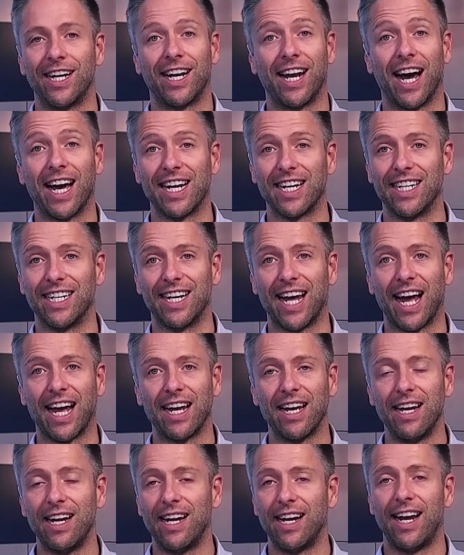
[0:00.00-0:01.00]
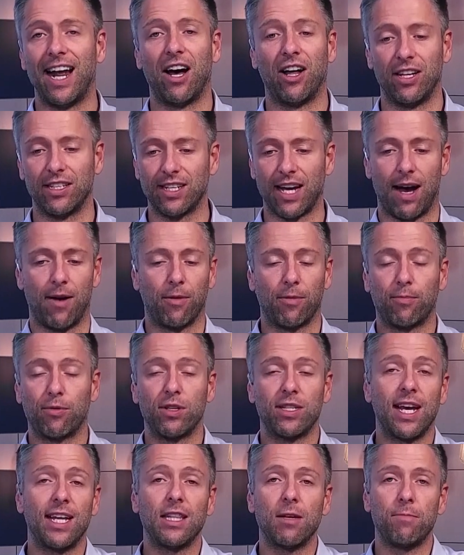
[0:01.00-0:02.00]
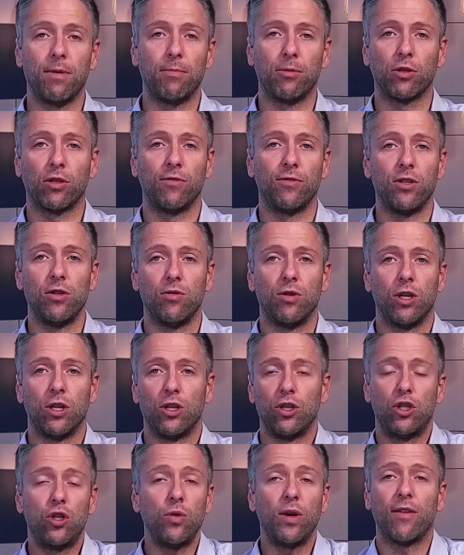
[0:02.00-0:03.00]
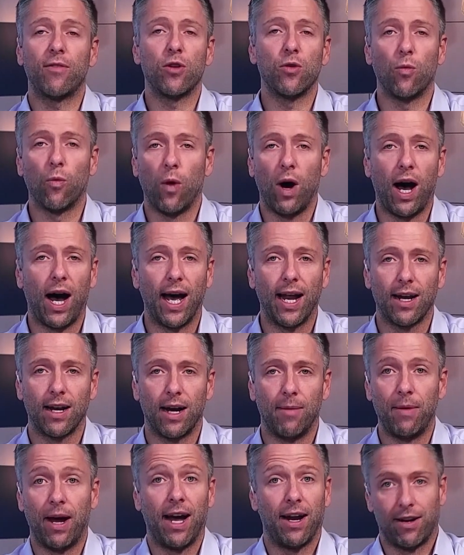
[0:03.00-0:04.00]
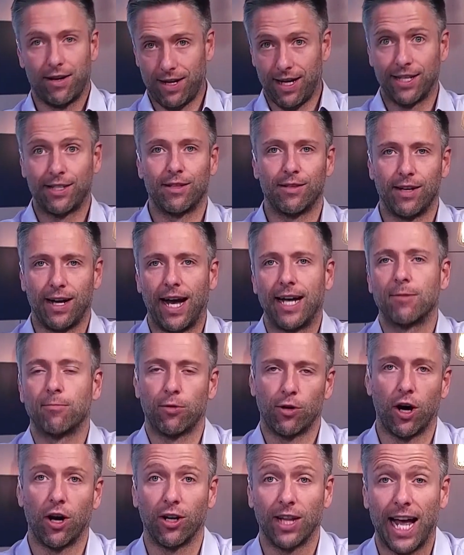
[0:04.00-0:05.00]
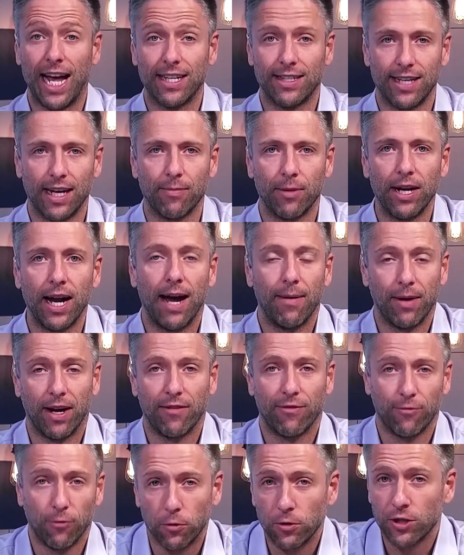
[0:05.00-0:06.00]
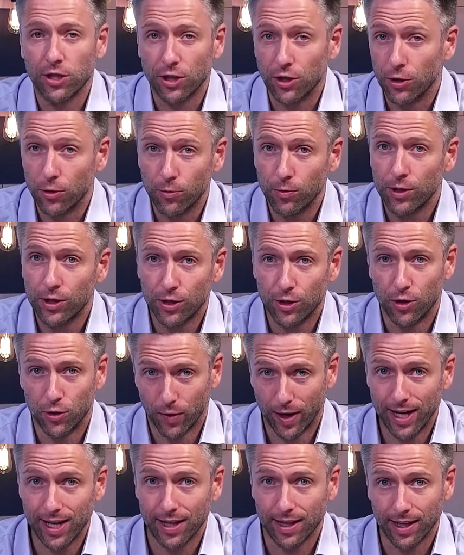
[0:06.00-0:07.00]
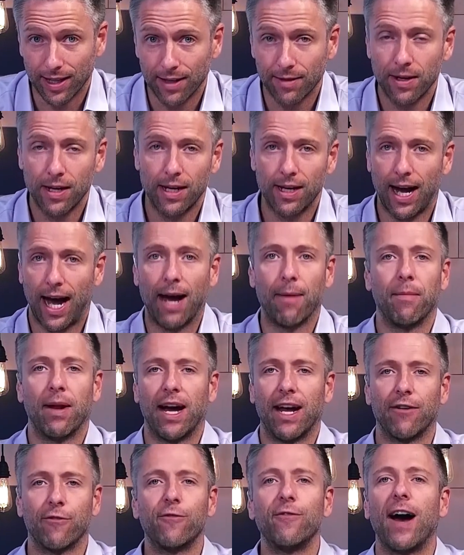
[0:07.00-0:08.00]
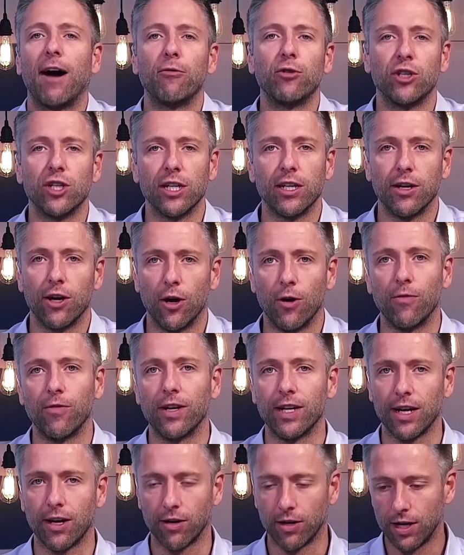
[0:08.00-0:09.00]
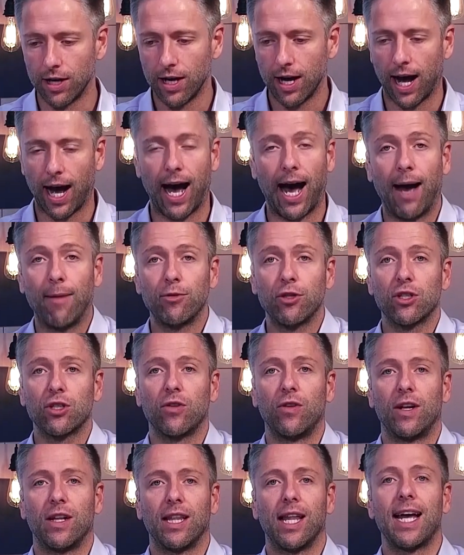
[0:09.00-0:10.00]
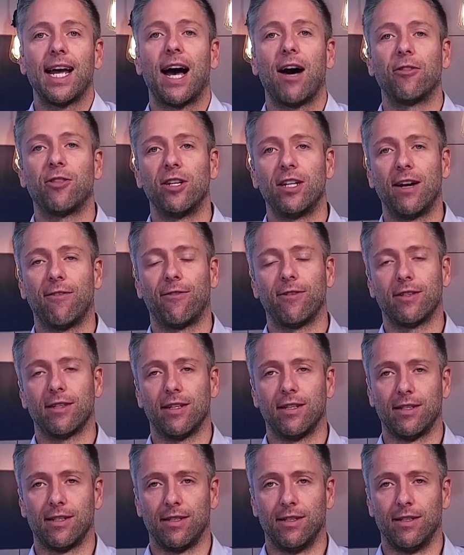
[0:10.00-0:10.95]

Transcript: night and day. Now, I want to present the biblical view. Do whatever you want. I'm not, as, as per our last segment, I'm not forcing you to do anything. I'm not Fauci over here. I'm just going to lay out the differences,